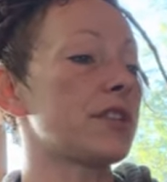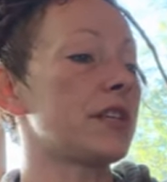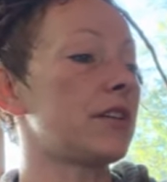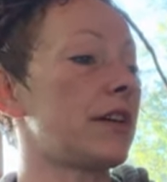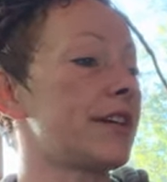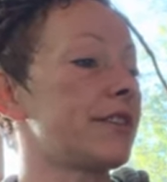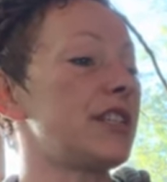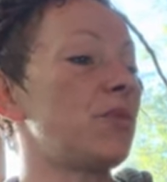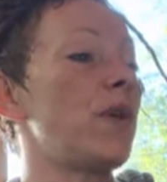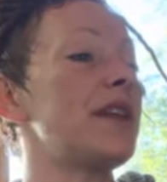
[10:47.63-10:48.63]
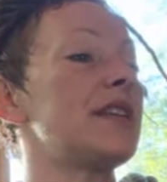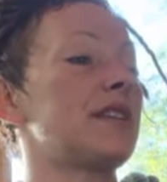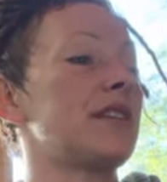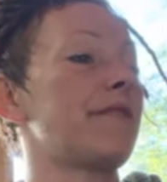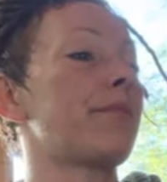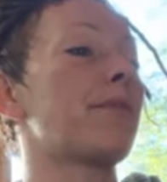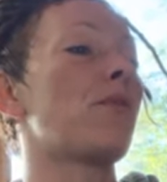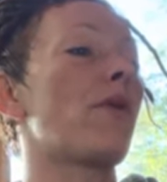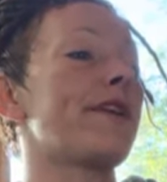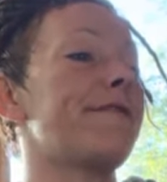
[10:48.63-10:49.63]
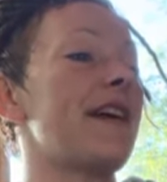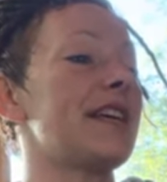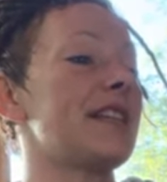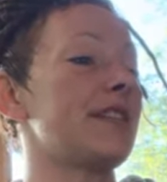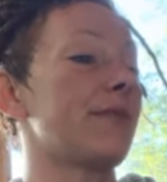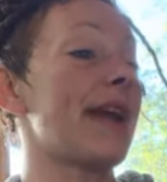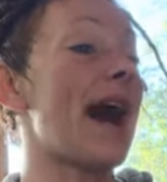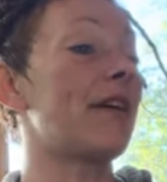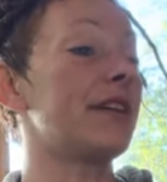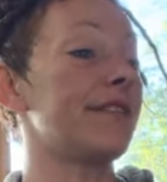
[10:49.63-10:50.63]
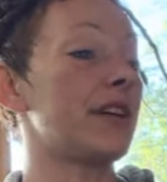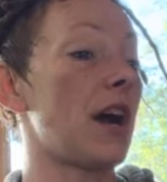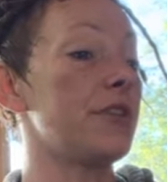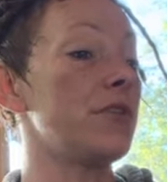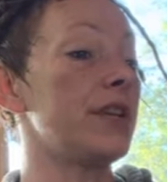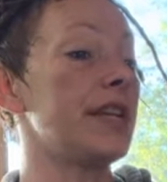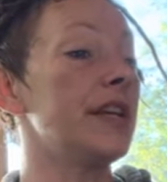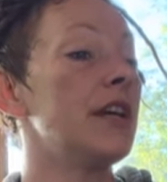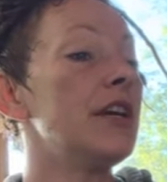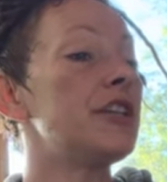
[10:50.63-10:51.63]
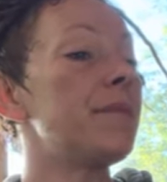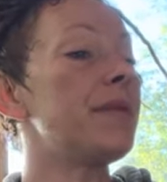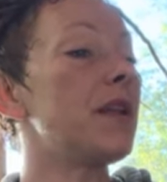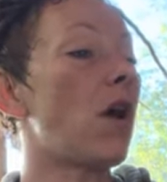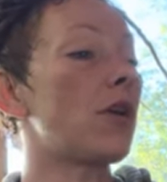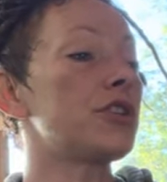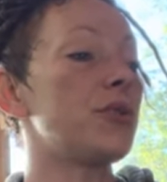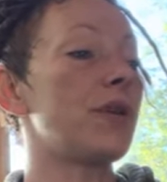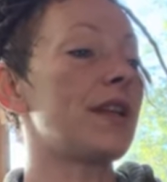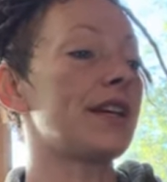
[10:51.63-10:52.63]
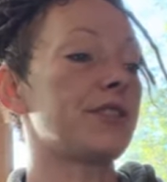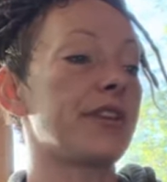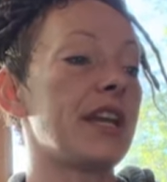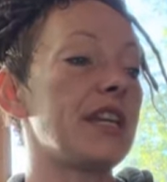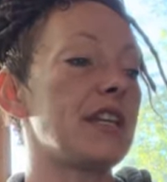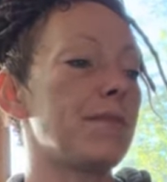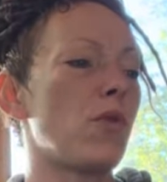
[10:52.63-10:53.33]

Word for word: declares these witnesses of primordial faith in the reality of continuity to belong to a lesser kingdom,